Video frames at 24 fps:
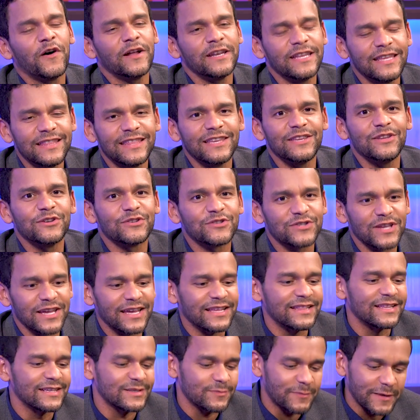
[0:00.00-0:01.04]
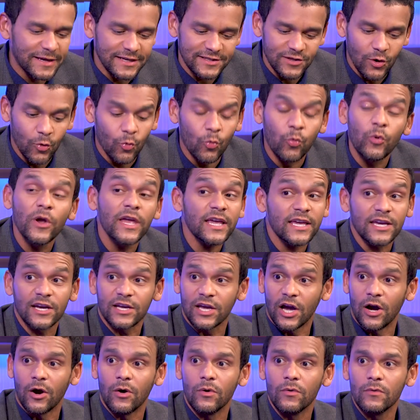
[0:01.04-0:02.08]
doubt? you're saying this because a week
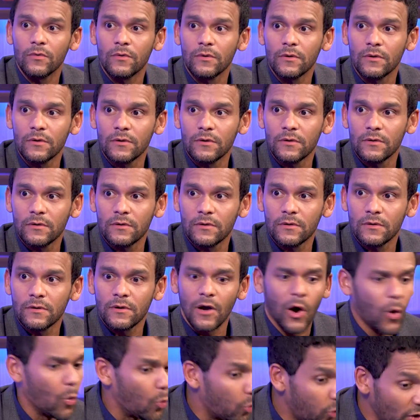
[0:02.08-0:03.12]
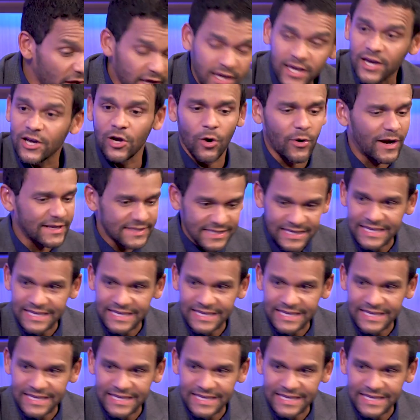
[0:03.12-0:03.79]
ago, a week ago, as